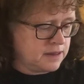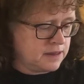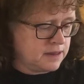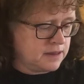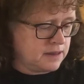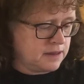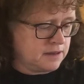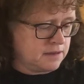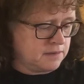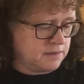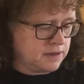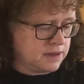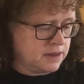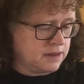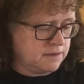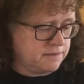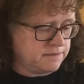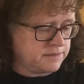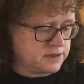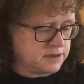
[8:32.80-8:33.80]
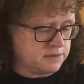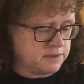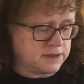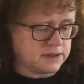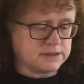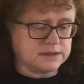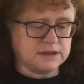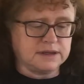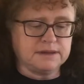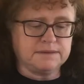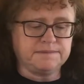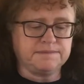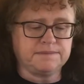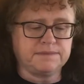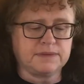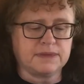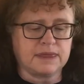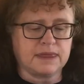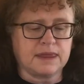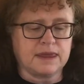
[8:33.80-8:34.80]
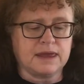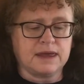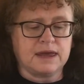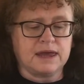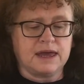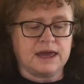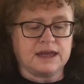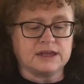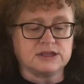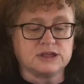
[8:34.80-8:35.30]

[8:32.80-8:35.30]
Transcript: There we go, so we can see them. And